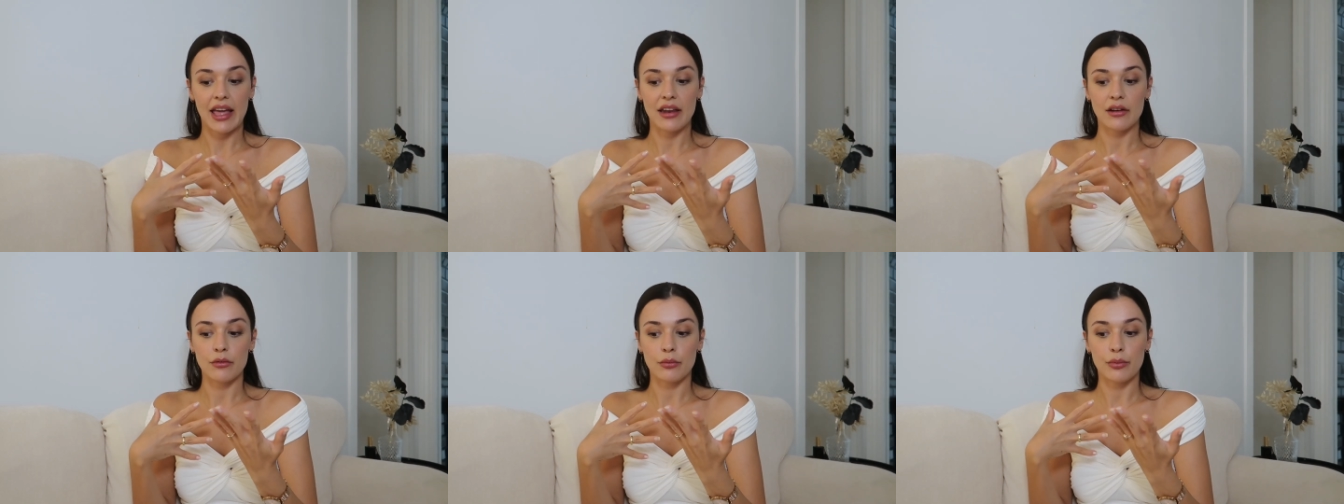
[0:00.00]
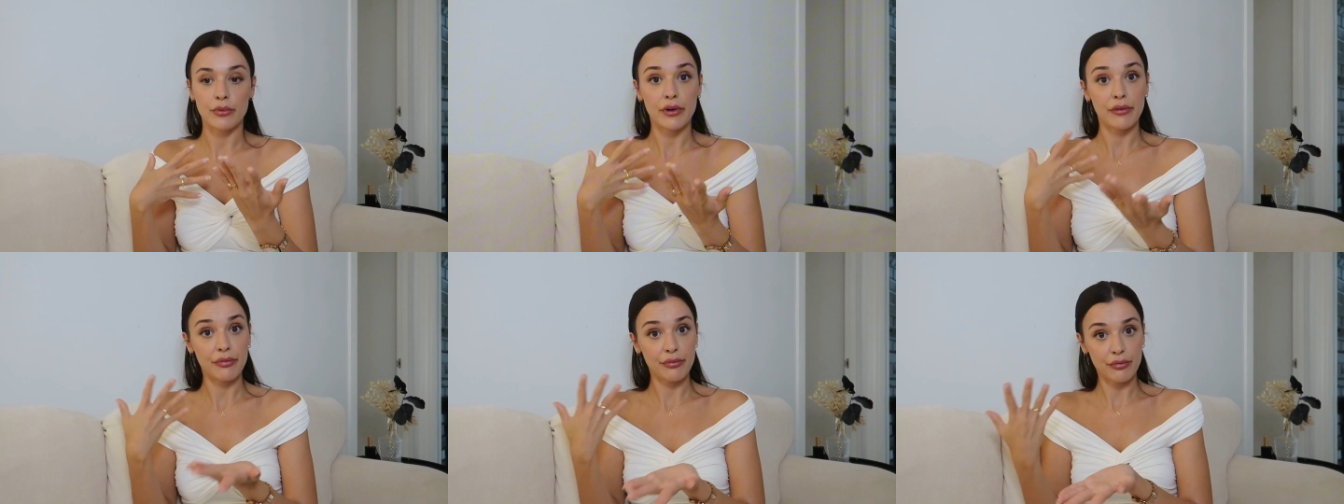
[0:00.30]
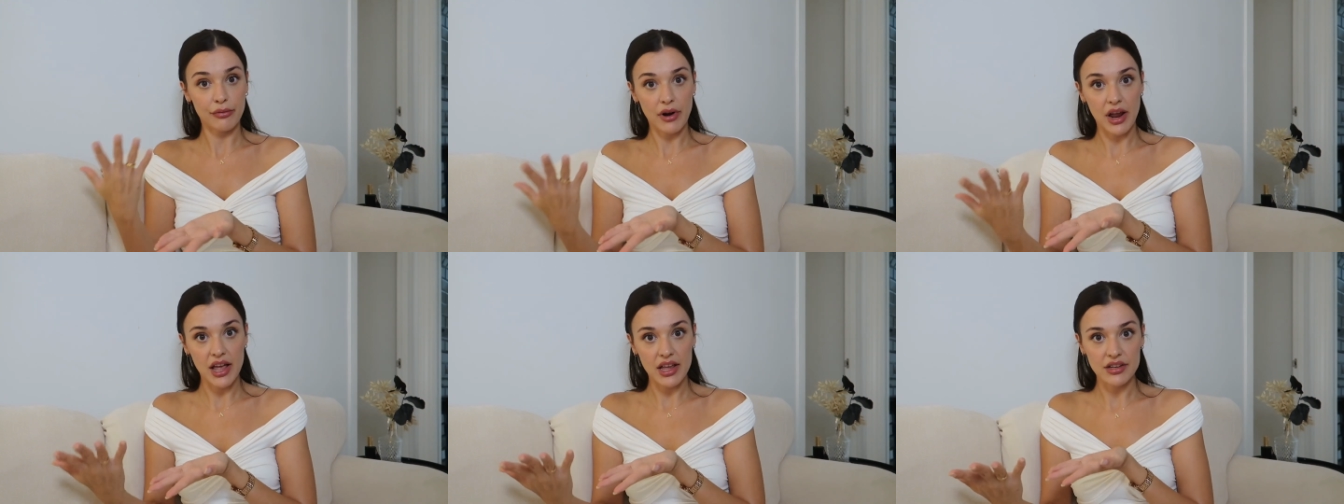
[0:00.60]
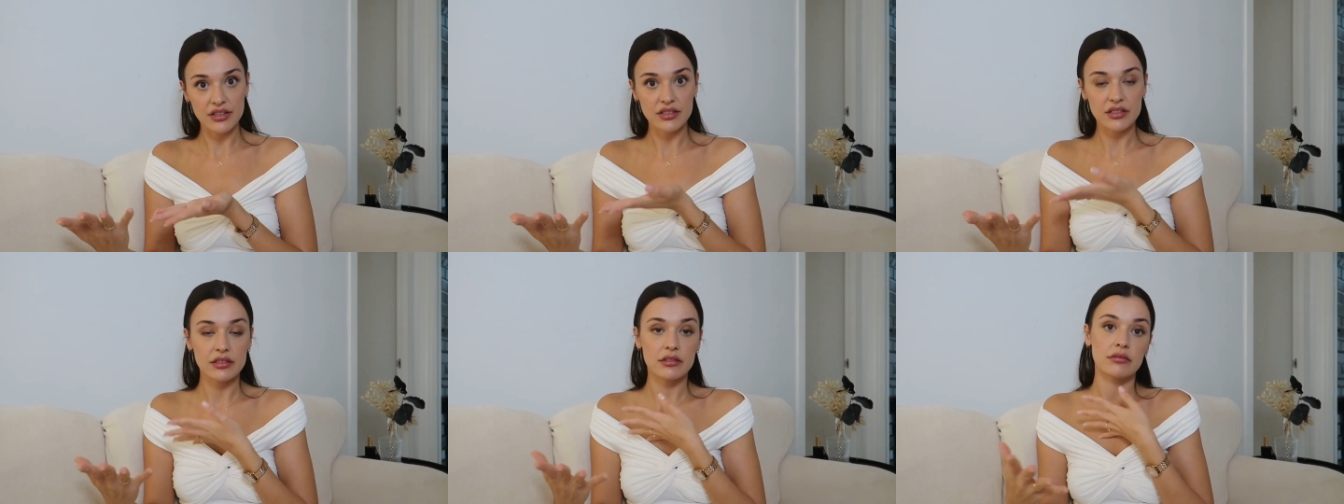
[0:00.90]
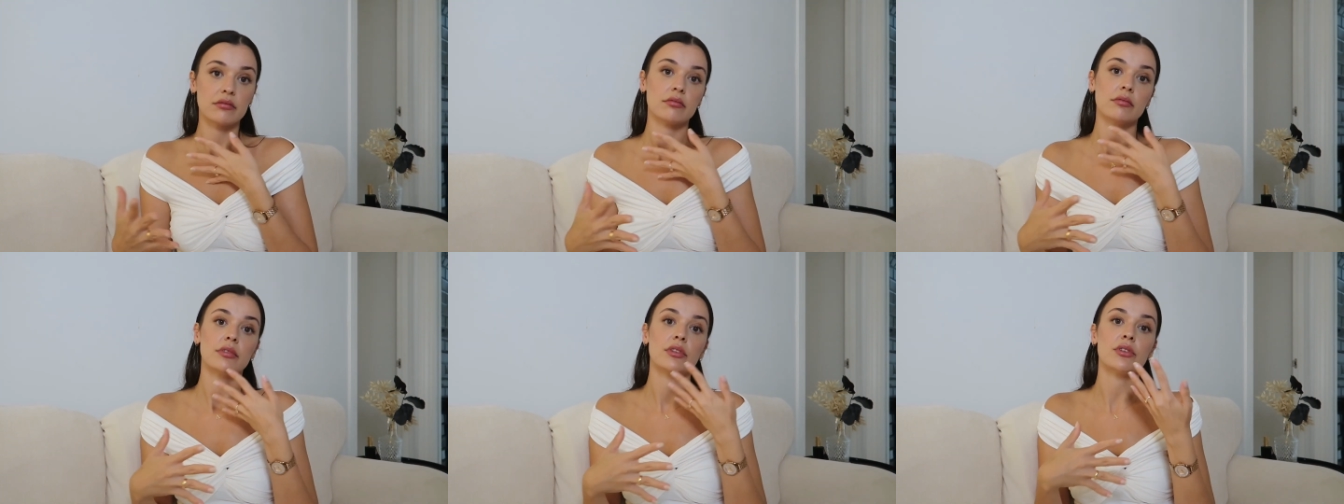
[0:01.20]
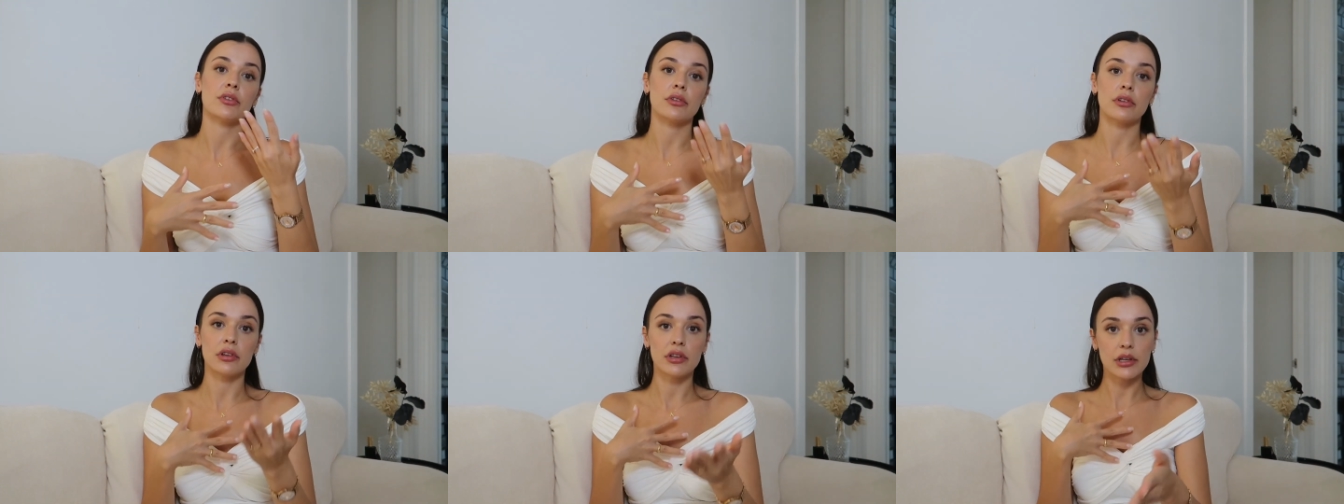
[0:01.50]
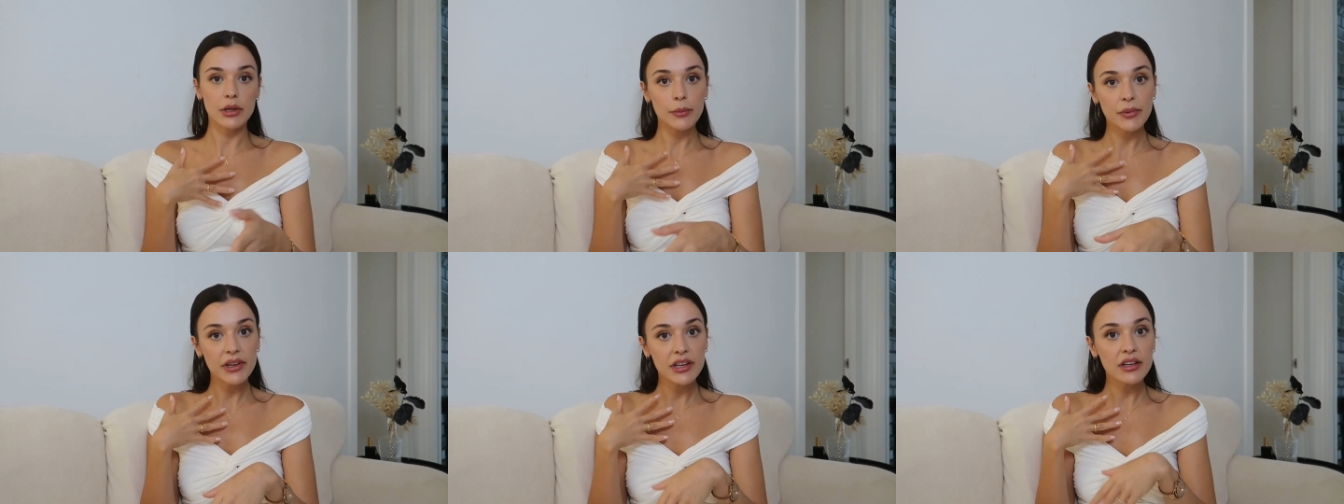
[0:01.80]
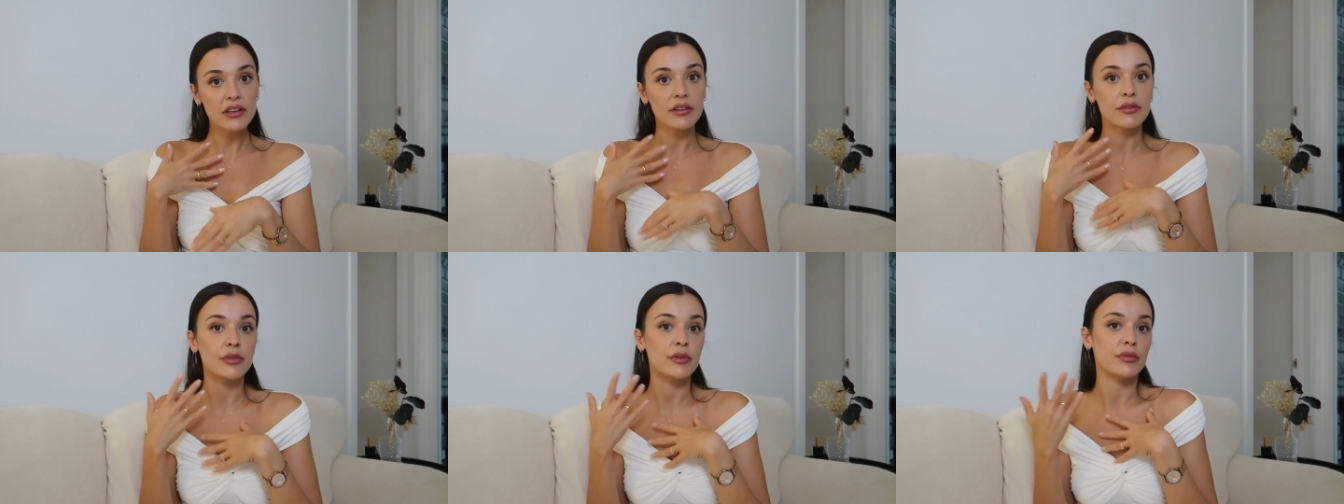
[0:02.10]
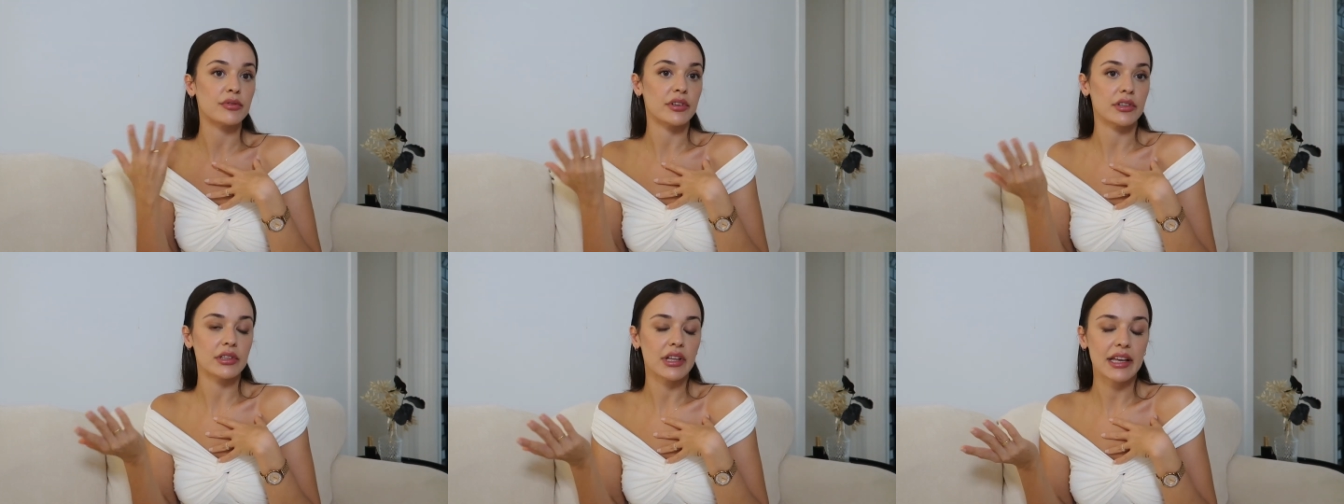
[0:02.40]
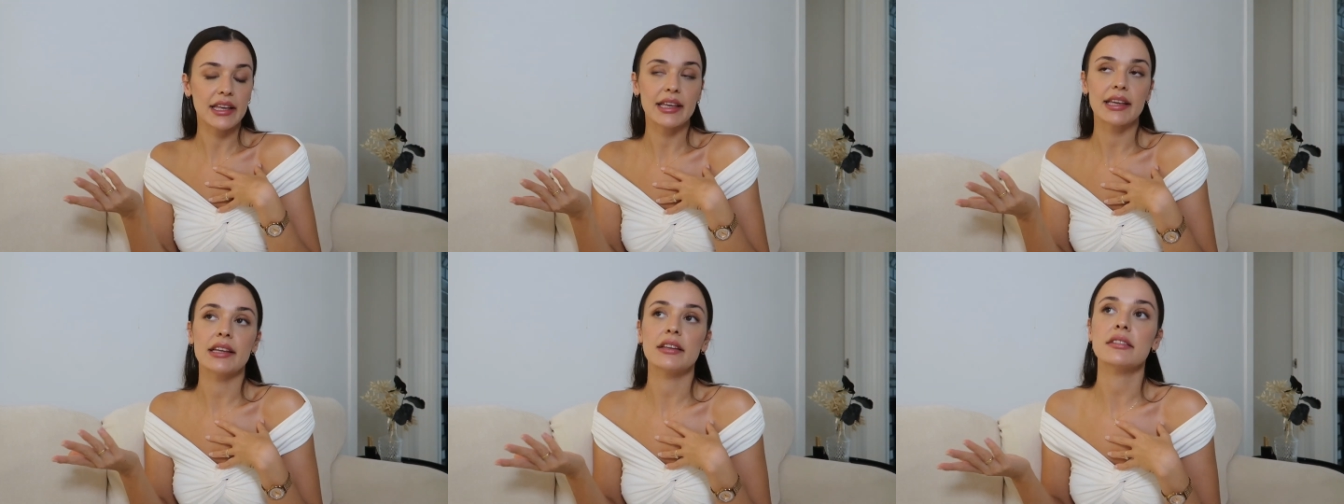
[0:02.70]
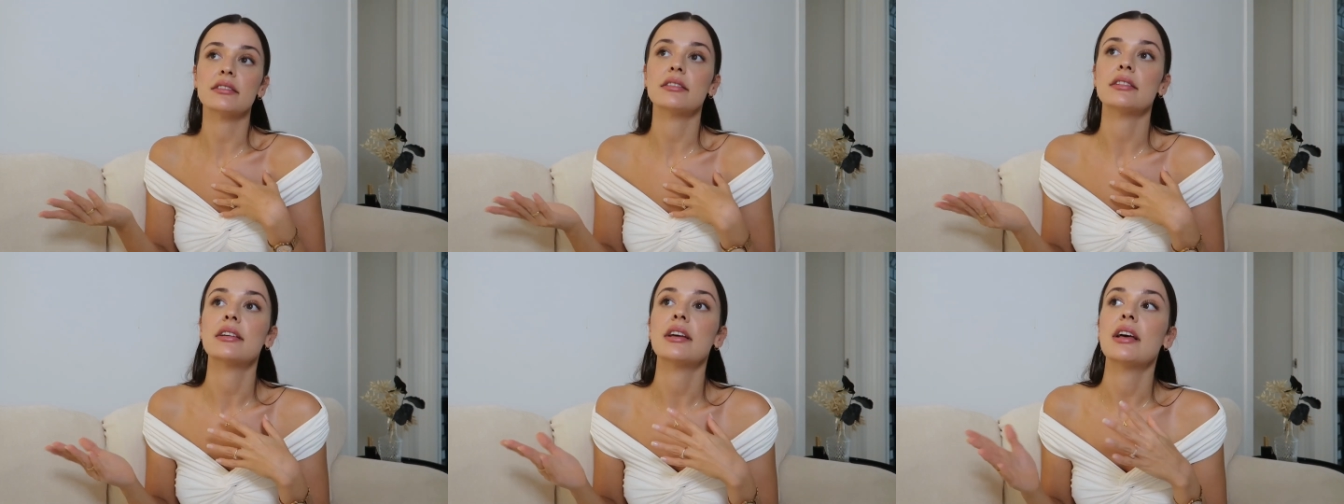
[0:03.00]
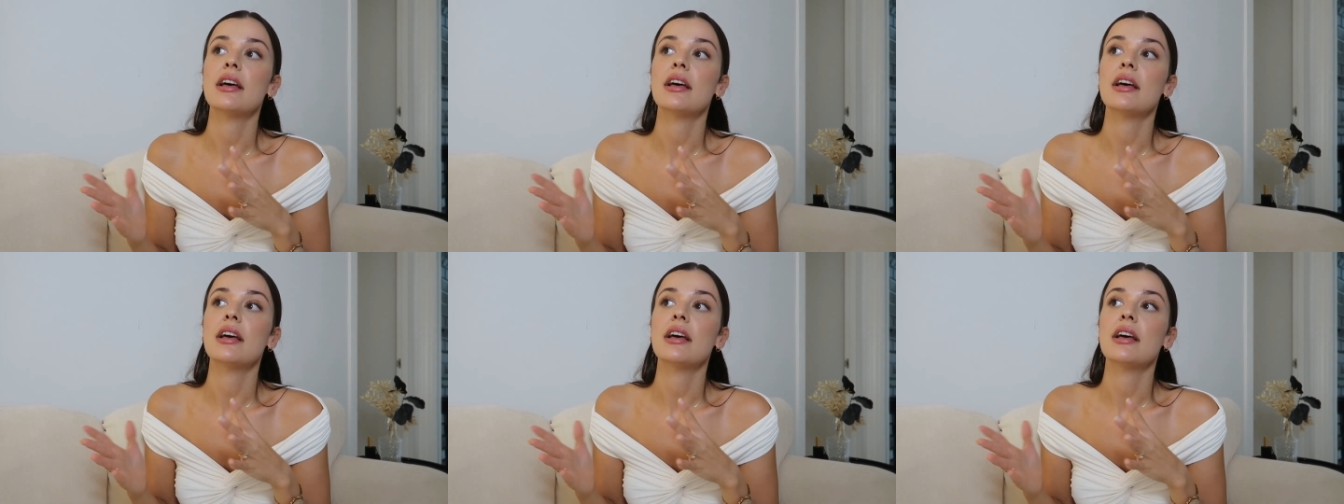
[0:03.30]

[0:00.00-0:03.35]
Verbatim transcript: and refresh your look a bit if you feel like it.